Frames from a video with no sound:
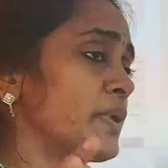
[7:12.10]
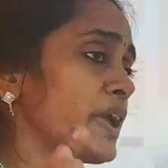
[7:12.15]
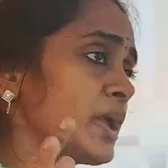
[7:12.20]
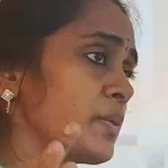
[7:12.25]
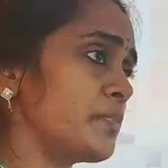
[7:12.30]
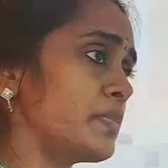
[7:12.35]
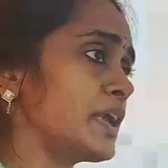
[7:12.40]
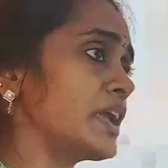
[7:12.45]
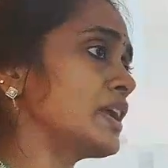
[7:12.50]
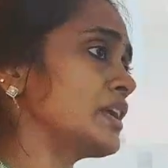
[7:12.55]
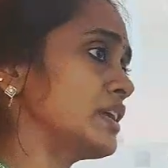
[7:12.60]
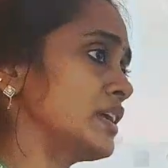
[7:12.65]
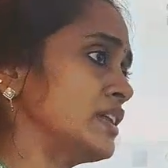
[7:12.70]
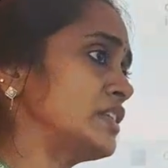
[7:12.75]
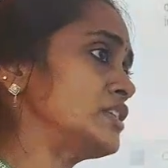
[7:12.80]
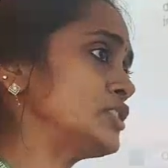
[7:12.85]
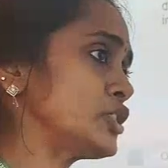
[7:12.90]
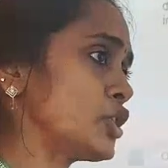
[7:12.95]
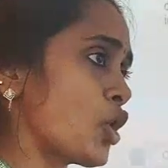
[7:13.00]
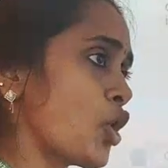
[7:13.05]
may be
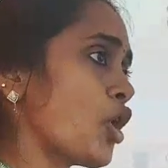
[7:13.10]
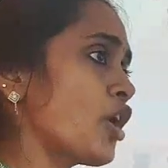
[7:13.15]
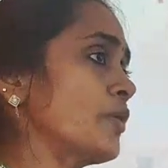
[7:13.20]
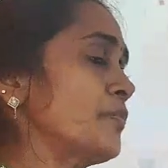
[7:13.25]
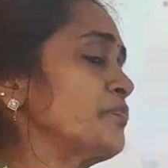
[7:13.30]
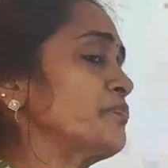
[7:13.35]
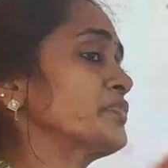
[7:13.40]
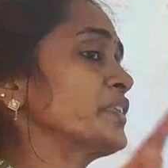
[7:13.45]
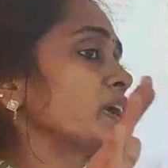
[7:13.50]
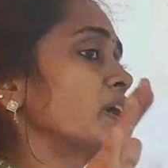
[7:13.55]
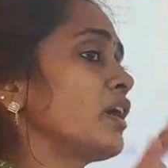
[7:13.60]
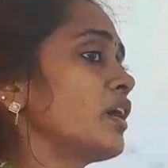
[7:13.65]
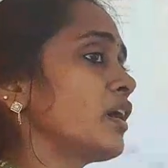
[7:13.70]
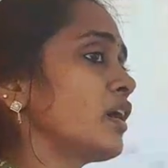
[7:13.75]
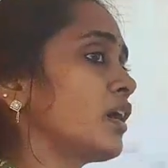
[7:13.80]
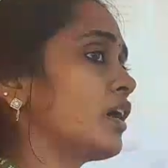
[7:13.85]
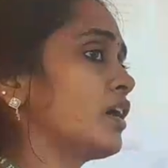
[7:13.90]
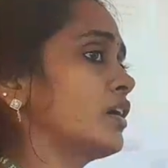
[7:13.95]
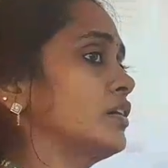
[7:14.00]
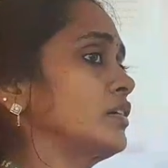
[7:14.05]
in your
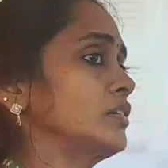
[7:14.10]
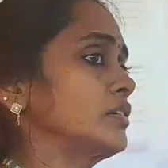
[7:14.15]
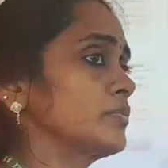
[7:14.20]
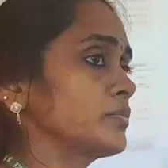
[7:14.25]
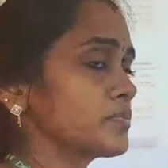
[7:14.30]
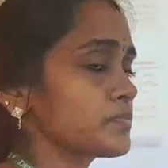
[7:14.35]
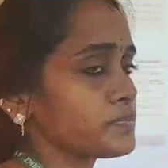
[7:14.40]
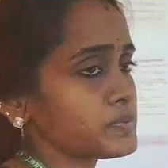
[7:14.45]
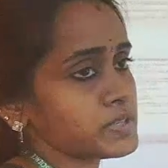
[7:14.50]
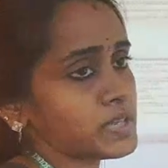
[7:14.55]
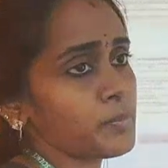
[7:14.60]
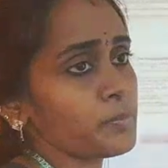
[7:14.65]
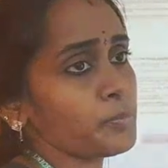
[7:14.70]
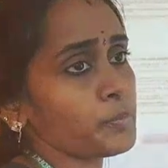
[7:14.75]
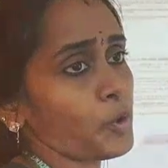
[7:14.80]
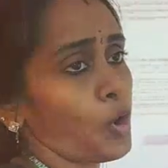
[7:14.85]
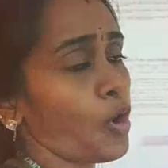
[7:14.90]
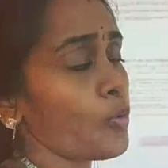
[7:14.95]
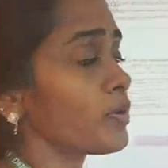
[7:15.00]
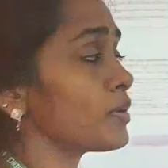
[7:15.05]
some
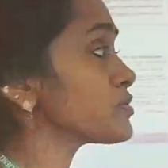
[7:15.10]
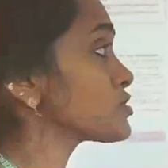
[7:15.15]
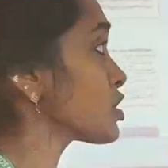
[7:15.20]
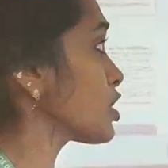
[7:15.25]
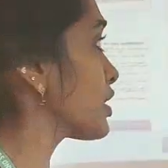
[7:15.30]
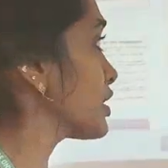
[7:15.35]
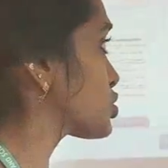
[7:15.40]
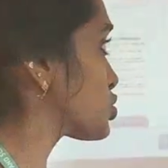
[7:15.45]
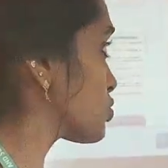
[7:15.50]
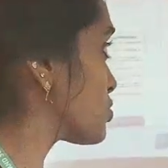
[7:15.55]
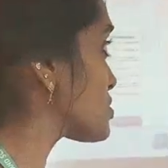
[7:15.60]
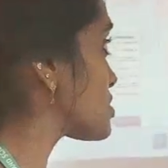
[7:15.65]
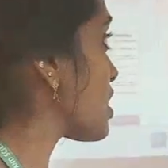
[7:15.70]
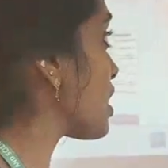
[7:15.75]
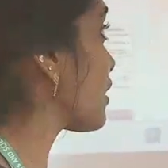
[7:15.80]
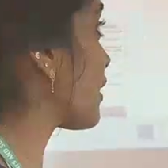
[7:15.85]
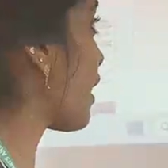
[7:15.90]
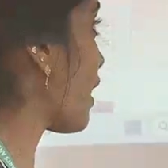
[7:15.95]
problems or issues are